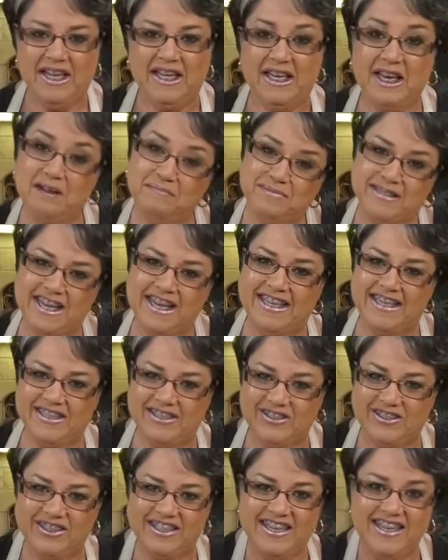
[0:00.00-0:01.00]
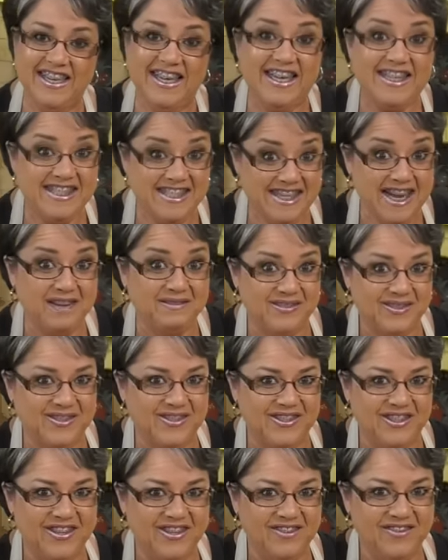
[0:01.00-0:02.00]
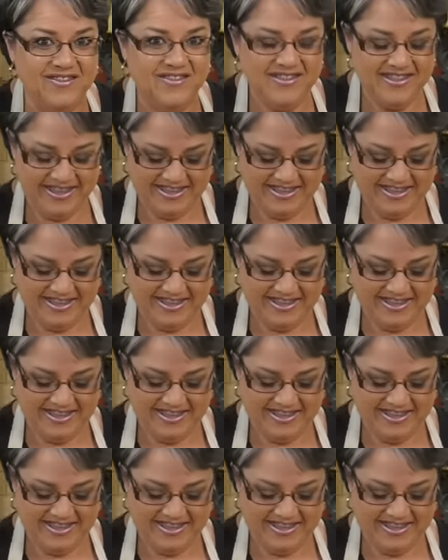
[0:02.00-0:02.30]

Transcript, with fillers: Come take a look, it's time to serve.